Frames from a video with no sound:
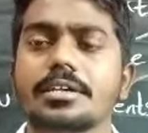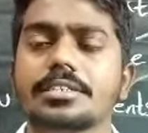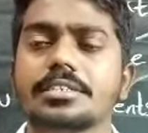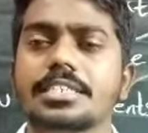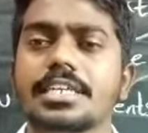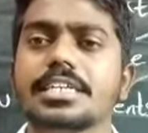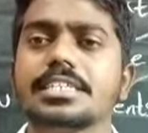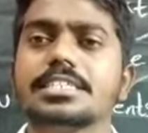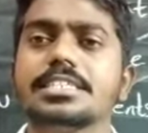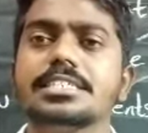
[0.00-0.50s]

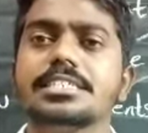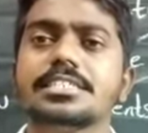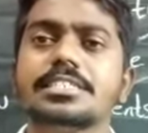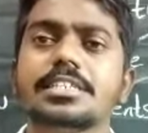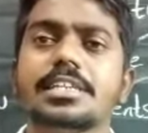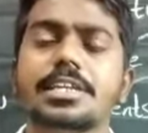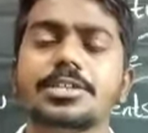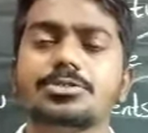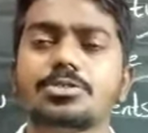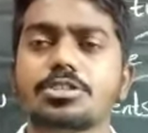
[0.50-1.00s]
changes
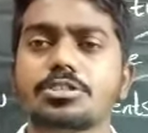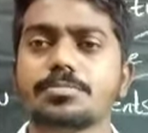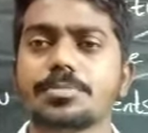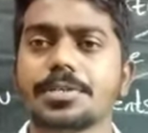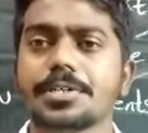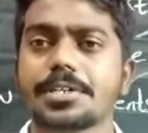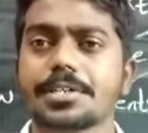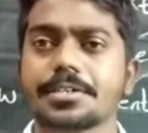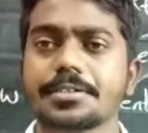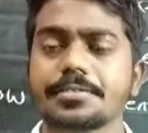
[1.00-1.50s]
in
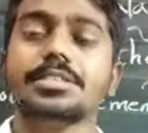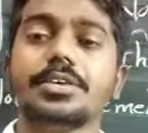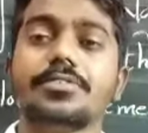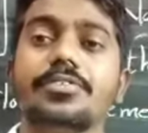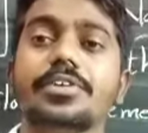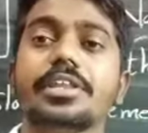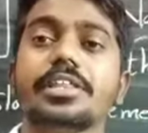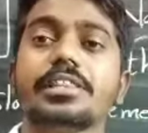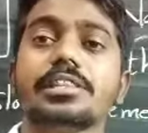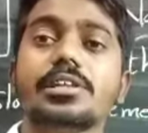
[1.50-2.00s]
lithosphere. The
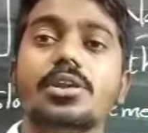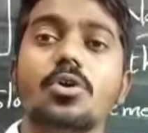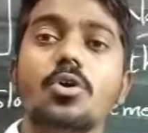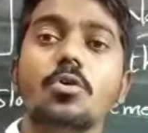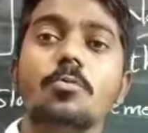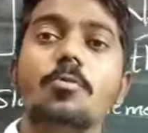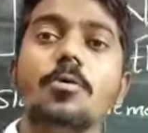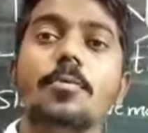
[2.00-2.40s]
very slow